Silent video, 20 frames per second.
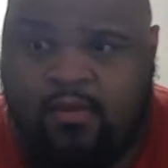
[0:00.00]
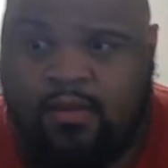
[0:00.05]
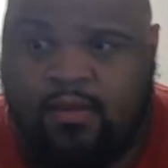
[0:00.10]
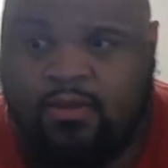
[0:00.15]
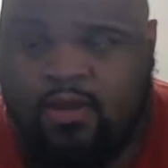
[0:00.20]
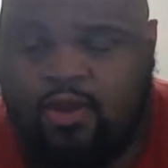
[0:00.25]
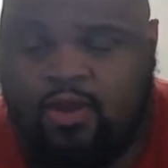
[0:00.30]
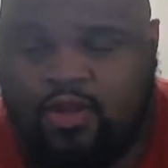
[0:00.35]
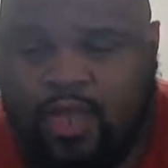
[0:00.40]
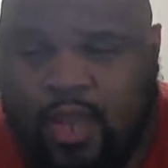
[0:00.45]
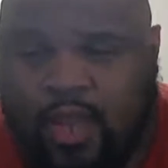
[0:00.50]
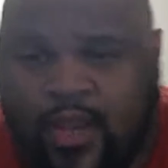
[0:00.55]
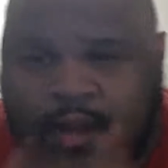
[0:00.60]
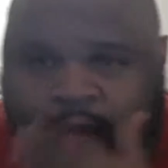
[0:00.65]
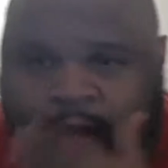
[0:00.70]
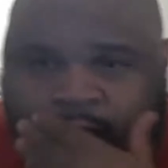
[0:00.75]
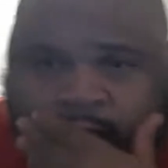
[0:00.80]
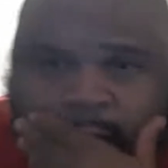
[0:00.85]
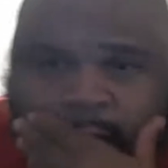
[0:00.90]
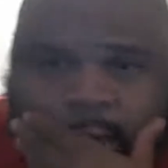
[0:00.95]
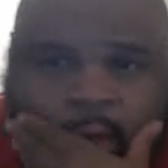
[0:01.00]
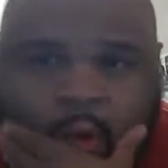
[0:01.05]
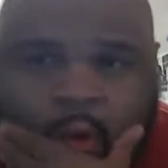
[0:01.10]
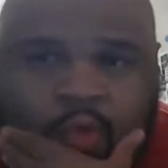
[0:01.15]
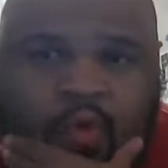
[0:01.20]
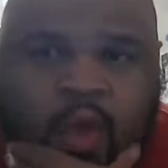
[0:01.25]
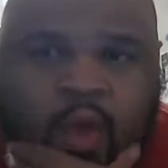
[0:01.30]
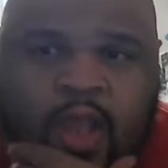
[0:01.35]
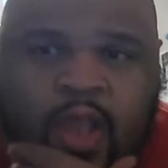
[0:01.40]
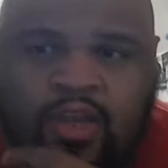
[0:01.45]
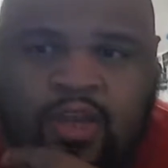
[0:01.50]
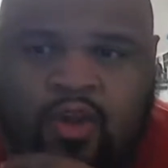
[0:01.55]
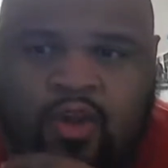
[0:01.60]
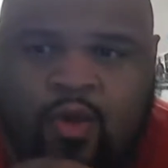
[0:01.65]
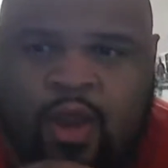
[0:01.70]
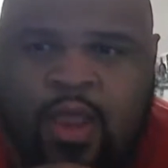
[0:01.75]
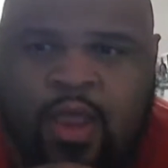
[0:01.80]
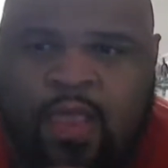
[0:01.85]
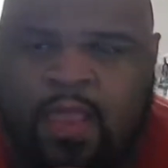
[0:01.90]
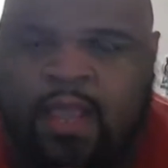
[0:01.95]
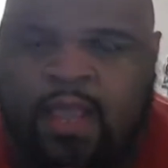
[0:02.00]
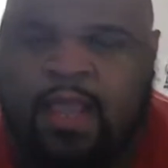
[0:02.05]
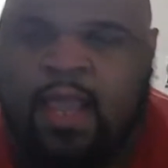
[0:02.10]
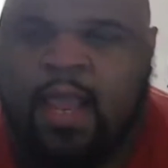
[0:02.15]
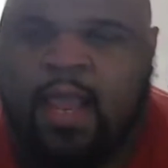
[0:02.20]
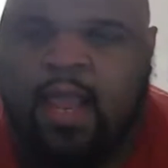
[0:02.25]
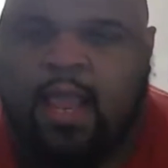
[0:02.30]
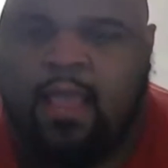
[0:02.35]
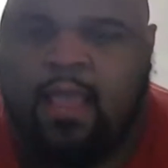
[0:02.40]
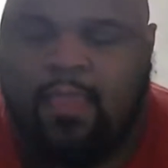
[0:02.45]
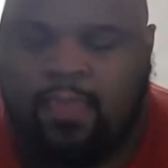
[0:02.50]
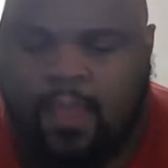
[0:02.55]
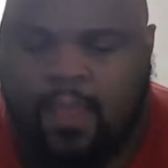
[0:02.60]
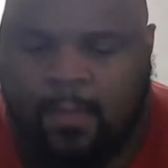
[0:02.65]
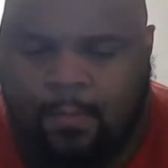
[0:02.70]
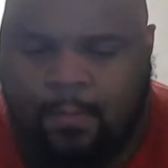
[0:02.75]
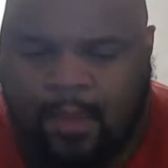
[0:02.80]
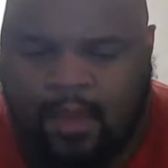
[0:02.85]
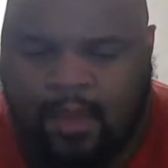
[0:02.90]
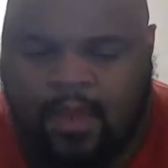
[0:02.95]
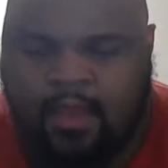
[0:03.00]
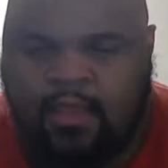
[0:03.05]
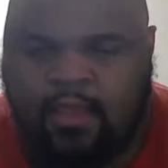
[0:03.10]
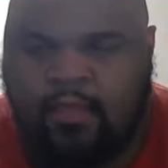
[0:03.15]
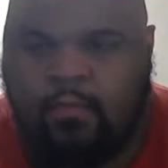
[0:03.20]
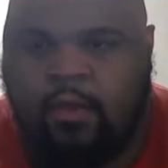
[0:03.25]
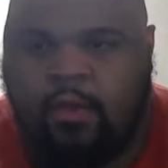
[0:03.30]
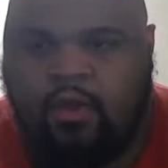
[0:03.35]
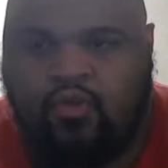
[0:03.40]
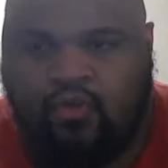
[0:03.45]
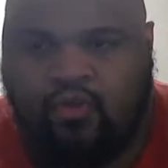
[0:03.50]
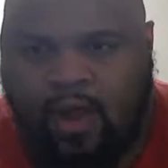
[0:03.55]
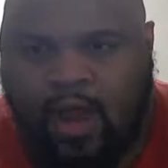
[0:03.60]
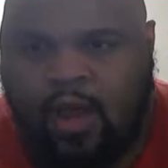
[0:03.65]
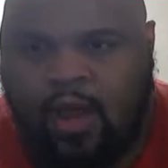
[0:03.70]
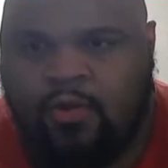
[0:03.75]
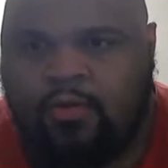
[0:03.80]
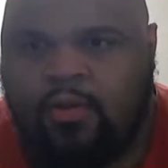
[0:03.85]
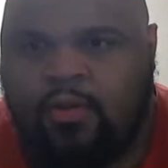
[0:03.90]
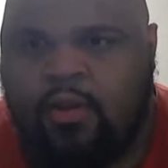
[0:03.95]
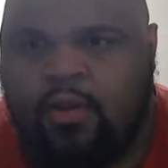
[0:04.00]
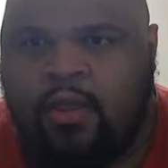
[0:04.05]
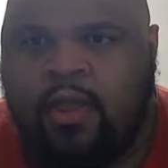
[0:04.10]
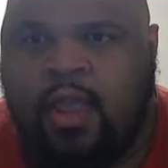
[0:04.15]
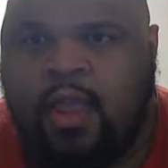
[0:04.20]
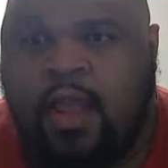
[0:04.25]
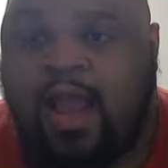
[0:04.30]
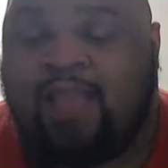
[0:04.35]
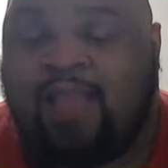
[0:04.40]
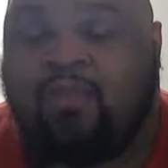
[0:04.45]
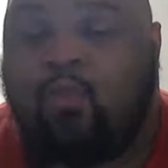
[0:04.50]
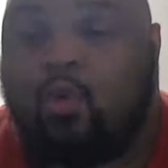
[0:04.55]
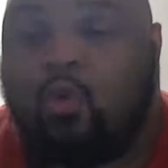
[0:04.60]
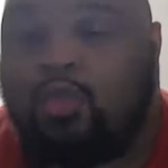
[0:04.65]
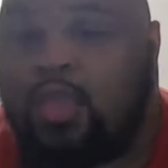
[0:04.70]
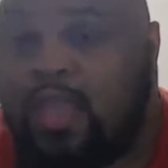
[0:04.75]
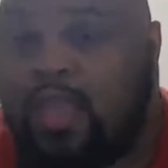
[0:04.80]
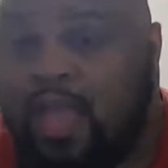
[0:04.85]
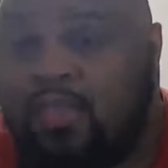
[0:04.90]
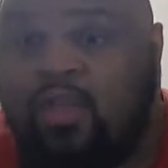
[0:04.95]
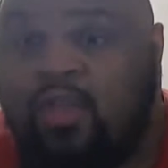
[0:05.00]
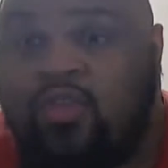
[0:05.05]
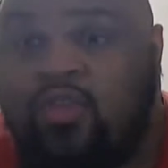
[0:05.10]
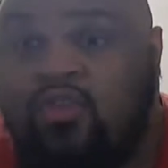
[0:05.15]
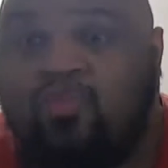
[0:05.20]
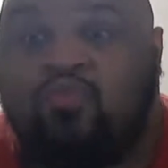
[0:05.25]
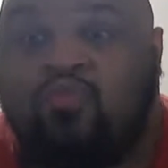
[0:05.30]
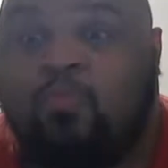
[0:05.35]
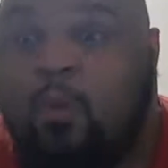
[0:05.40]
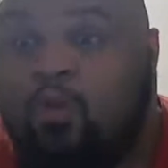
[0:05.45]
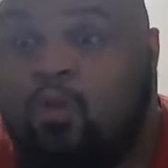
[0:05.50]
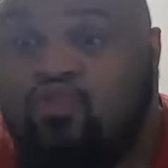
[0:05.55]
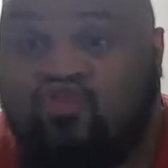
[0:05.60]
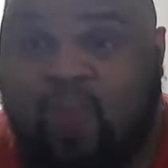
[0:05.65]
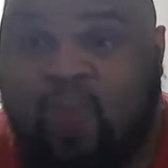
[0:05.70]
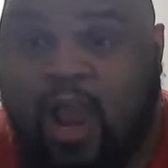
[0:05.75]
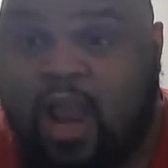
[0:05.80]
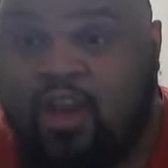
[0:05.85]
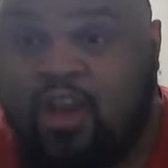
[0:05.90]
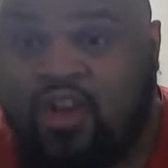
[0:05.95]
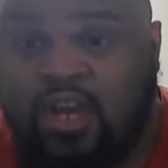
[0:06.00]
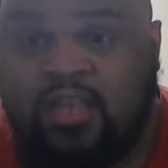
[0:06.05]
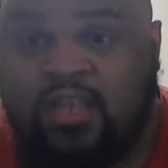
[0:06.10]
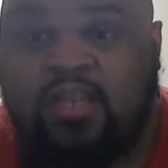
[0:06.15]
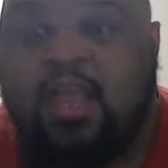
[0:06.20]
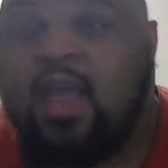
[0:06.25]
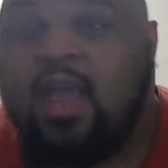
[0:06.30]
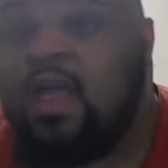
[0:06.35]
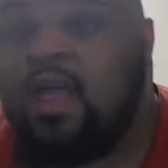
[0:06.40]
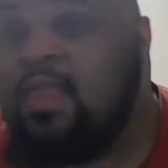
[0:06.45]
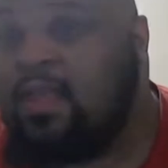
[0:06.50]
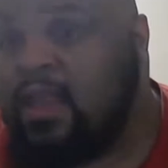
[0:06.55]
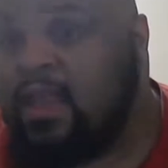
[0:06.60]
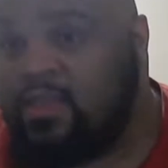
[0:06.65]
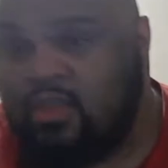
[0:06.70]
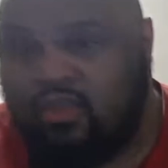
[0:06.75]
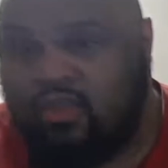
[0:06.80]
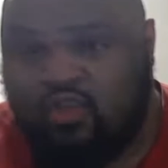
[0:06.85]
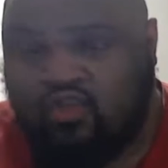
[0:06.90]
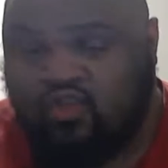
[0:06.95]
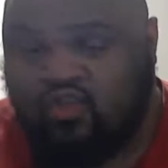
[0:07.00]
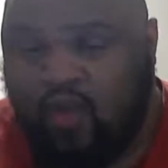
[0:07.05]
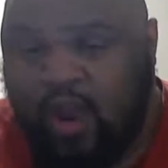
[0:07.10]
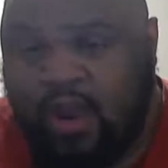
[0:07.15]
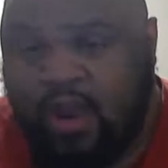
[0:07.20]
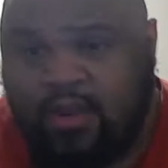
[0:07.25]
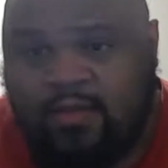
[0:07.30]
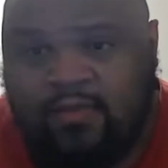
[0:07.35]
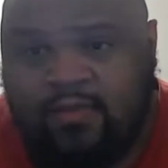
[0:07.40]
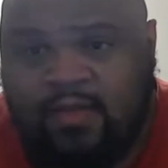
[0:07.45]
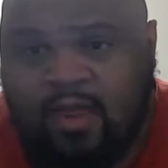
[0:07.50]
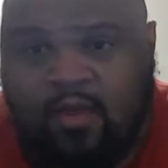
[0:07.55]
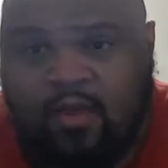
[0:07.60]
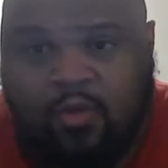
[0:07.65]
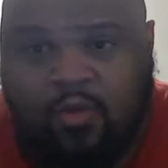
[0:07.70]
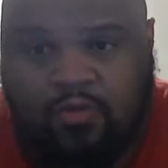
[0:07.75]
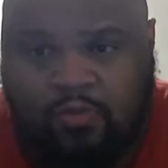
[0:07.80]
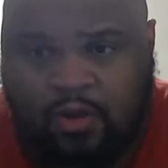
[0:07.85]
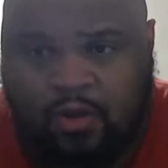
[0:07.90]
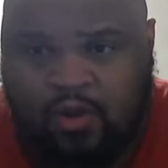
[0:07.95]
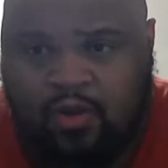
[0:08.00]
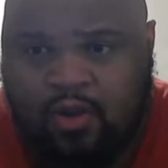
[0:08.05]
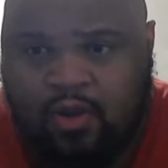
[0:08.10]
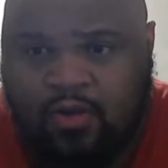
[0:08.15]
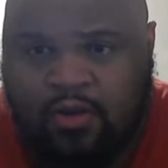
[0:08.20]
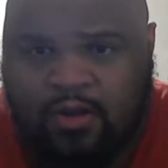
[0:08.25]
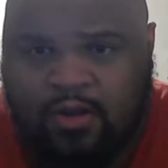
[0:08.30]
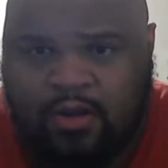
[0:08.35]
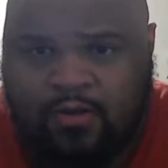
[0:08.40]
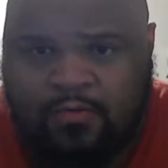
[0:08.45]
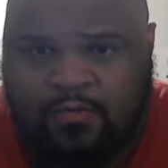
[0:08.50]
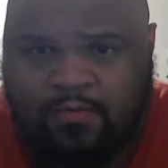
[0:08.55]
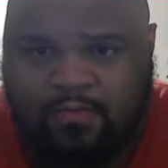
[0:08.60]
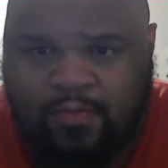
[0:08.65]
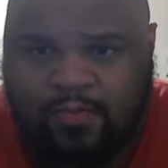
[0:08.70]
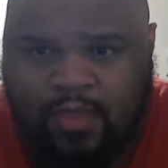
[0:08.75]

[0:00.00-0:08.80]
So you're seeing both ways to do it, and then like them meeting in the middle ground and how to work together and use both strategies to get the train was pretty good, you know,